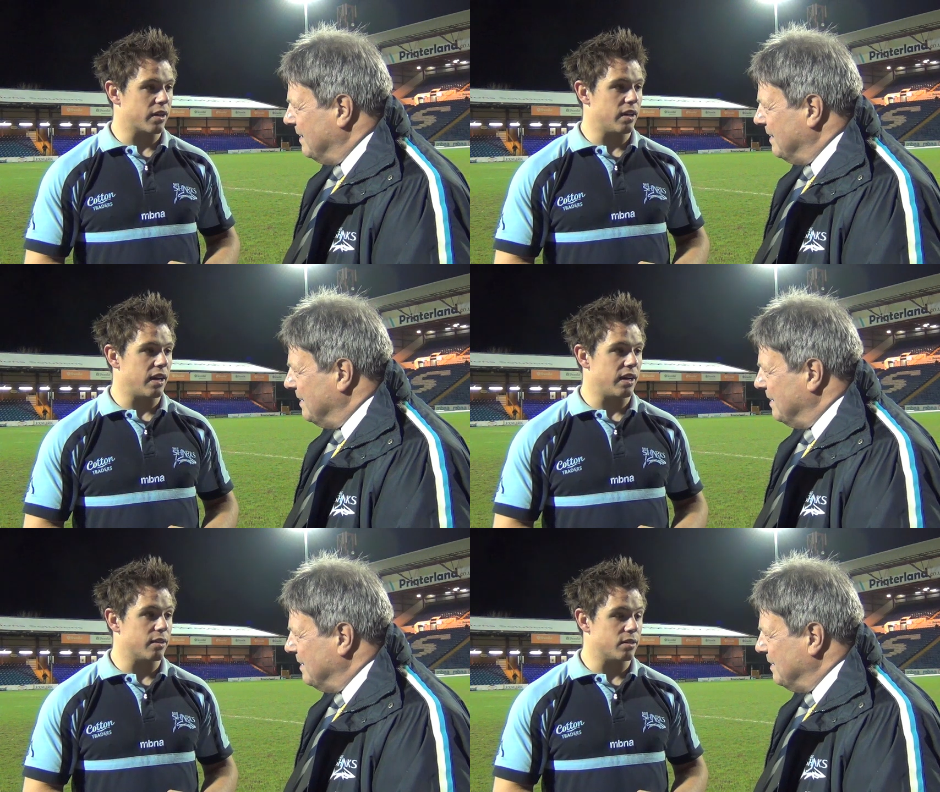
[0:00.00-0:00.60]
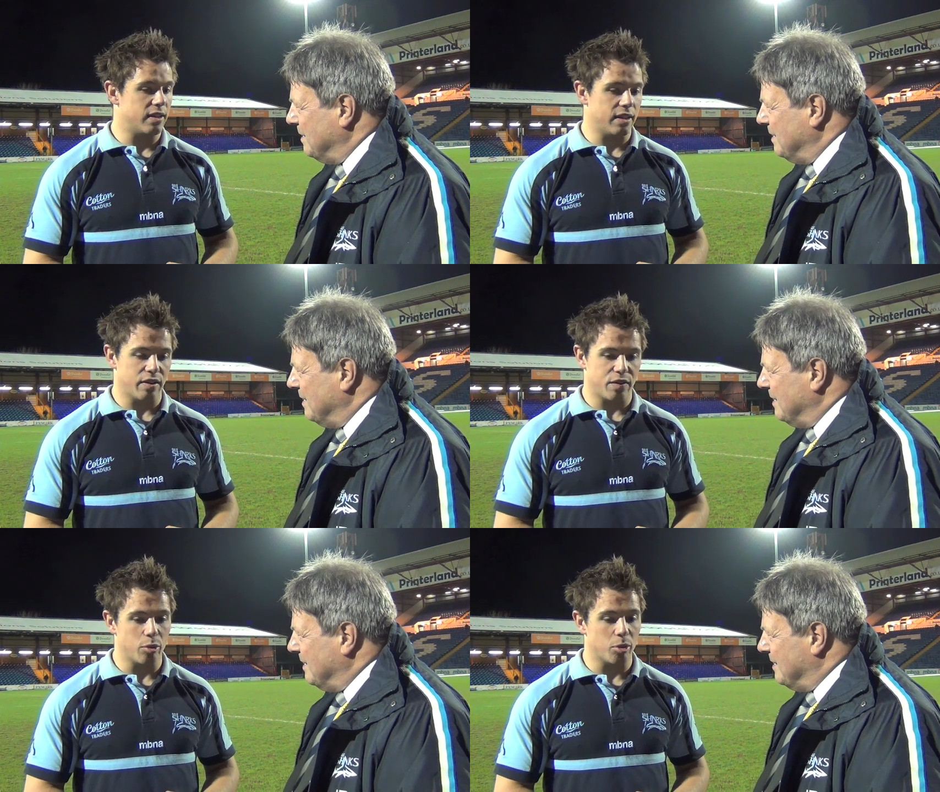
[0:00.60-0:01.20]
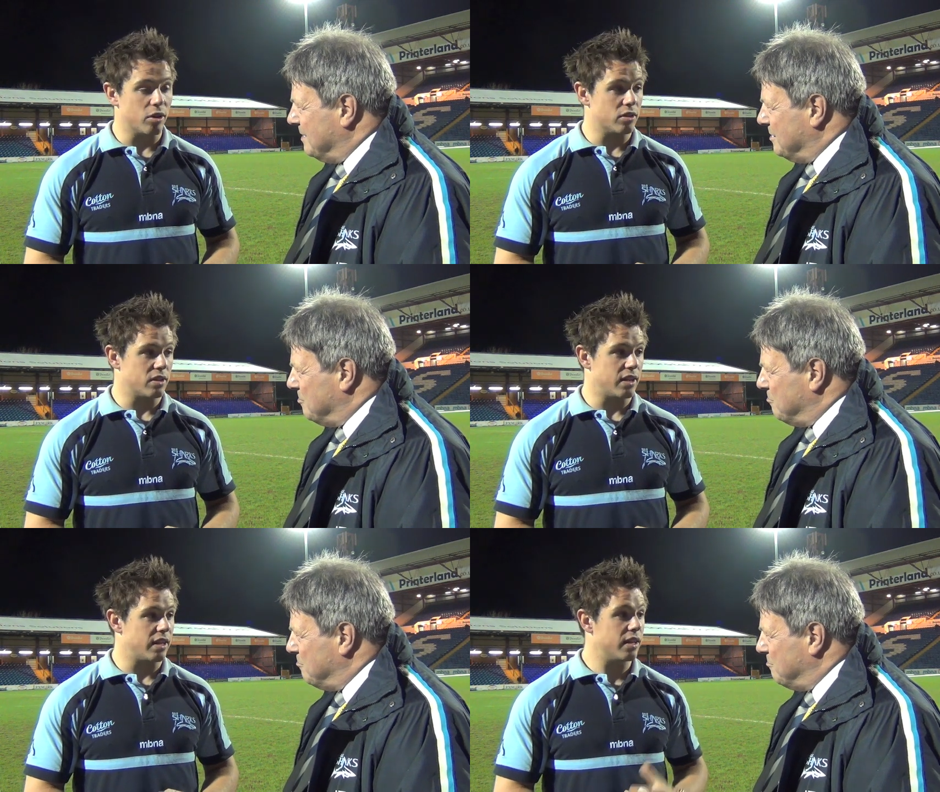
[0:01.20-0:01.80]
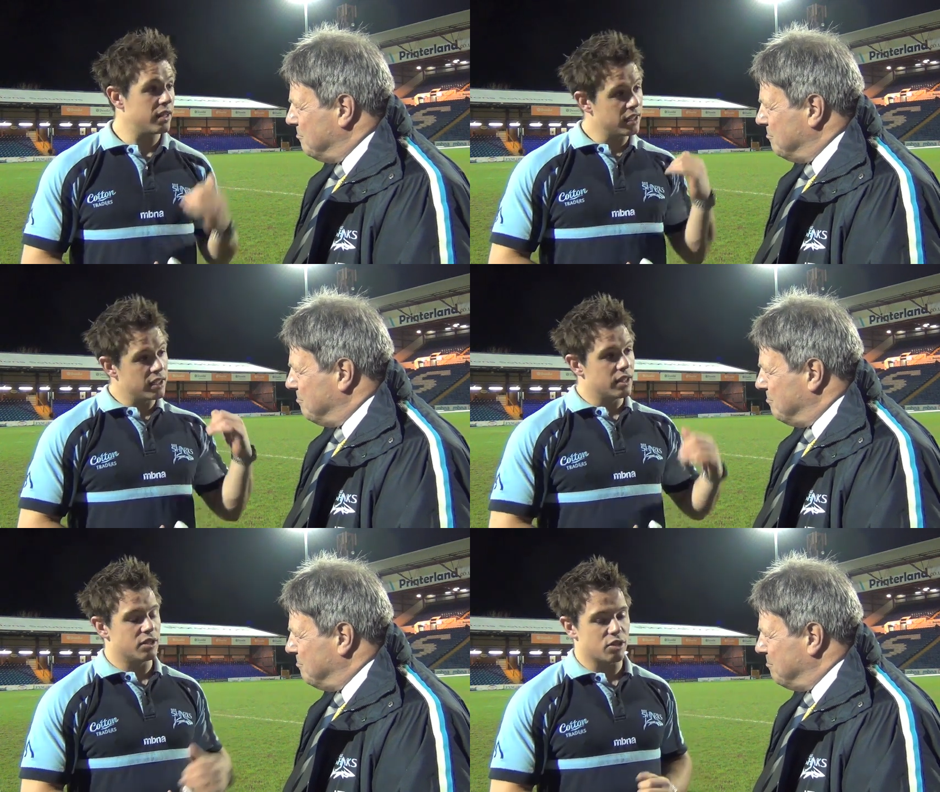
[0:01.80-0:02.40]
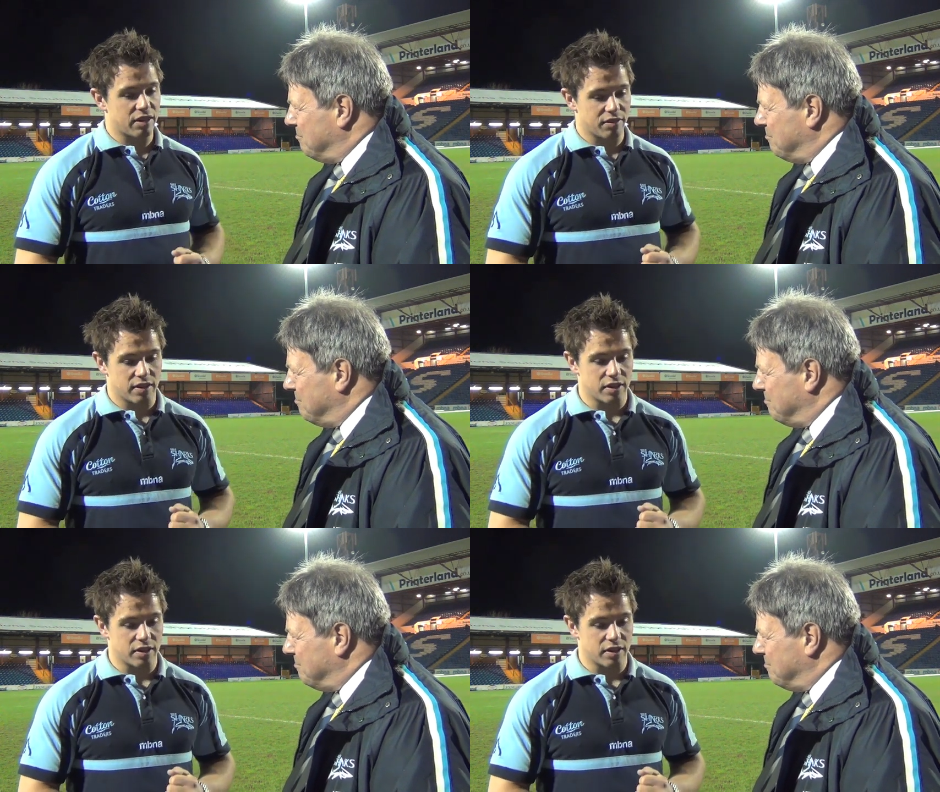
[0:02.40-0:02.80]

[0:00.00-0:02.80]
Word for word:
Speaker 1: at the line-out, stealing a few balls, and then the driving,